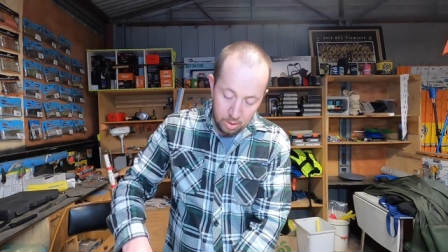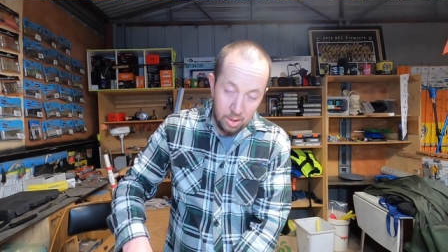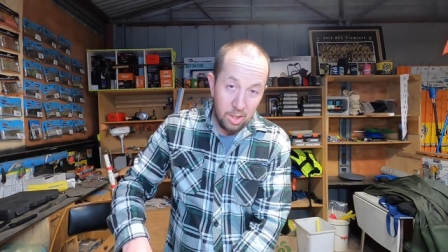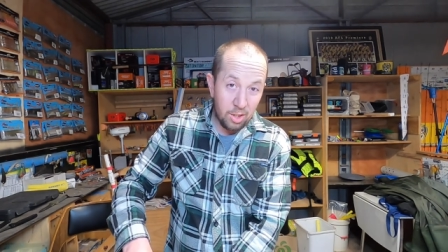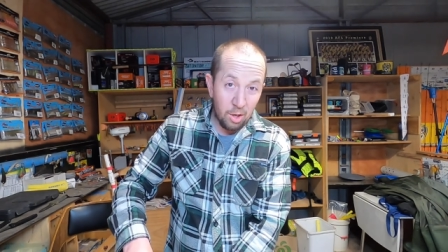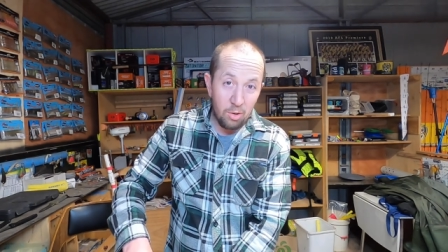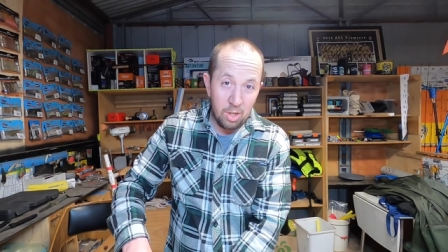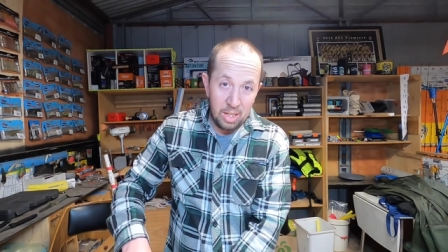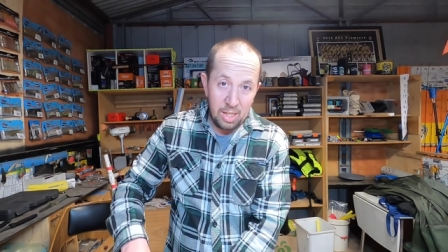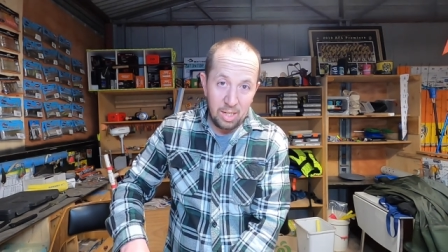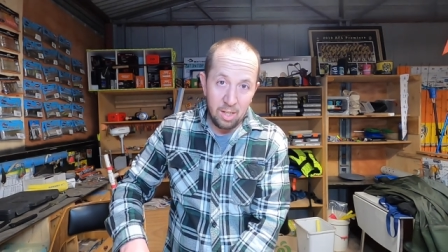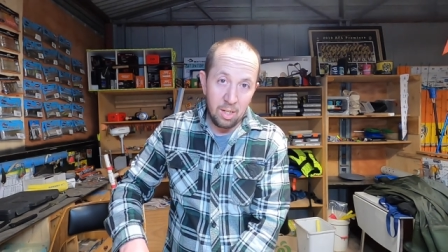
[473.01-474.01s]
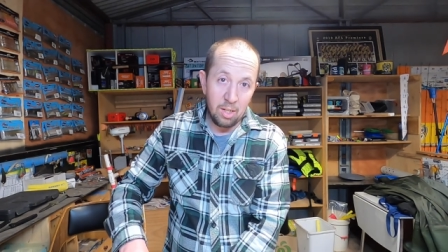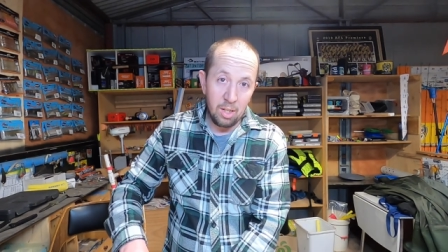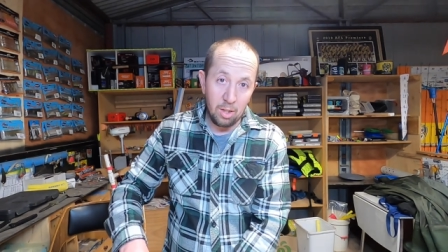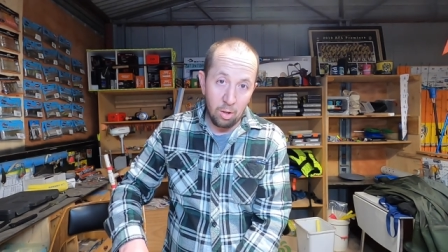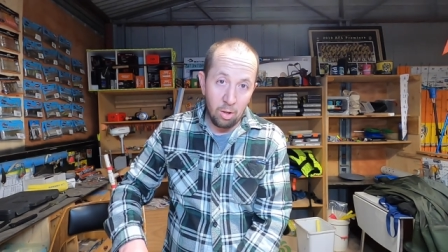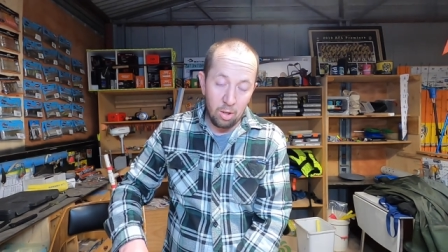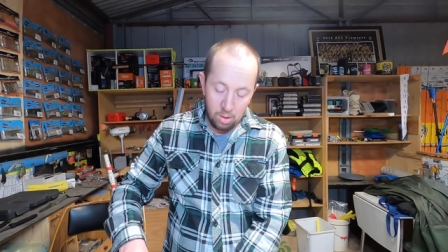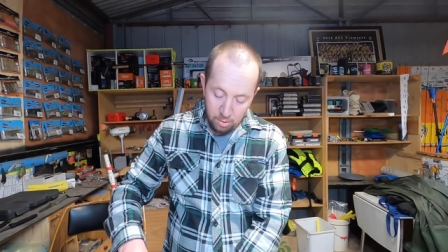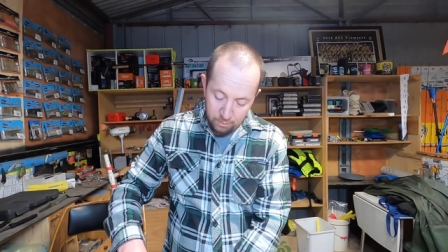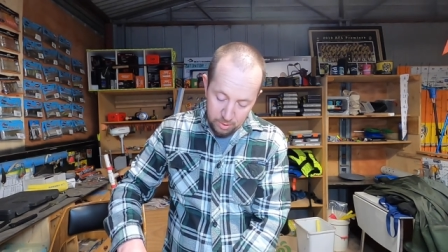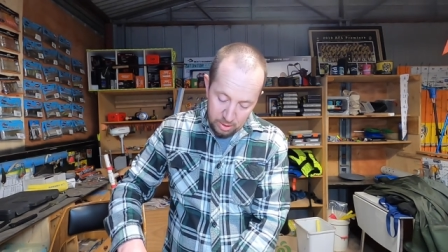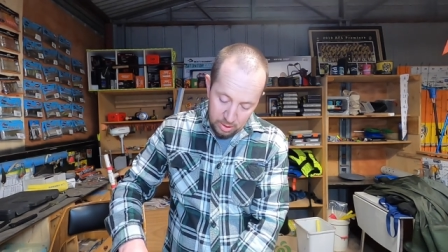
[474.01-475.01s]
You don't need a lot
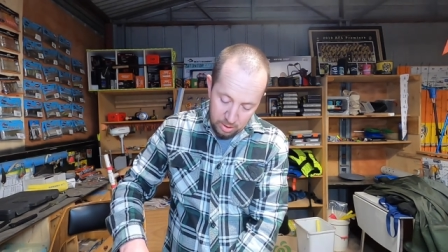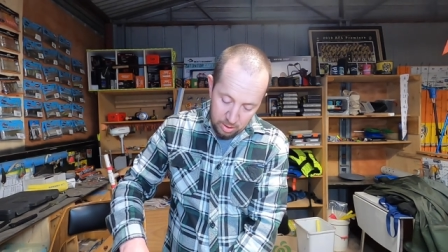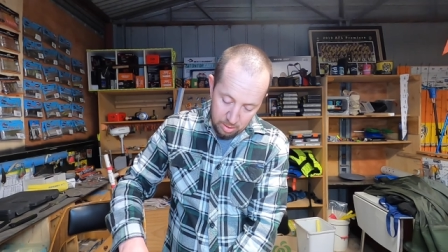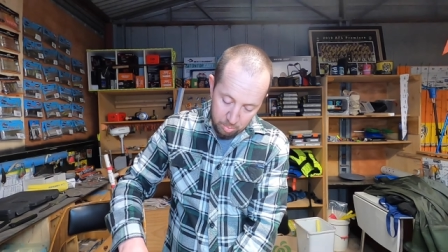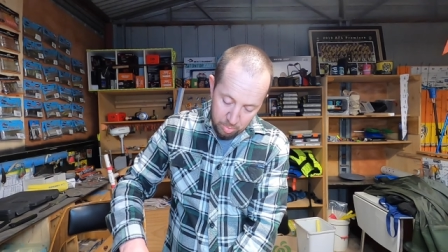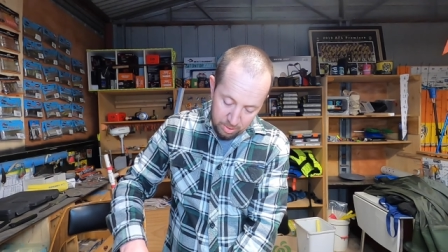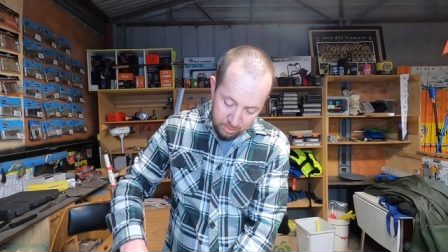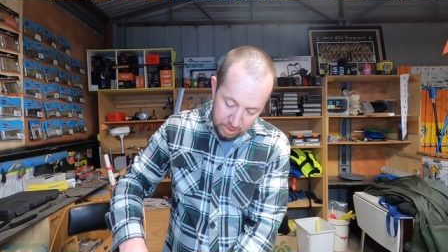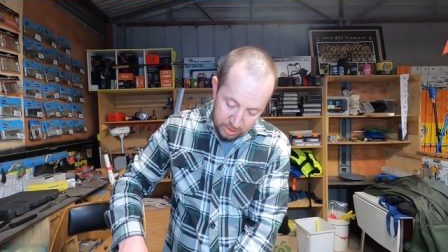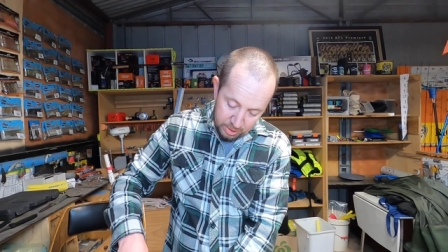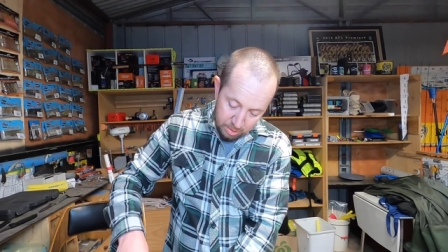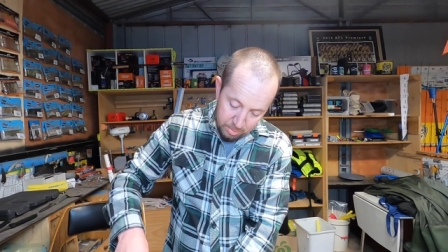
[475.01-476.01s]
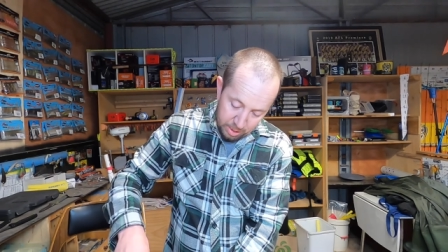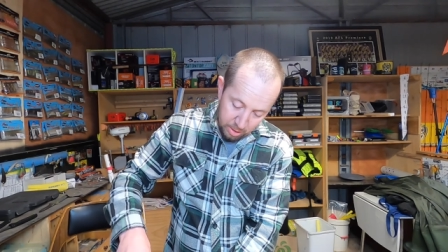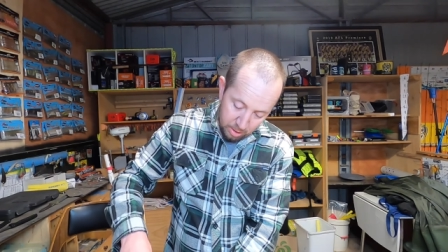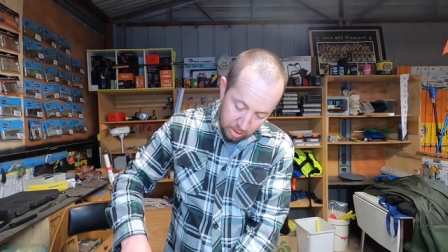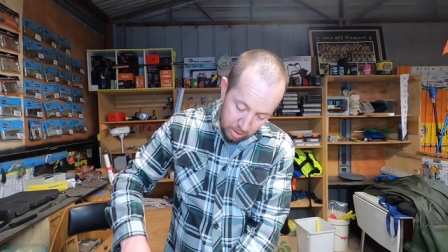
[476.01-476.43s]
of the PVC cement,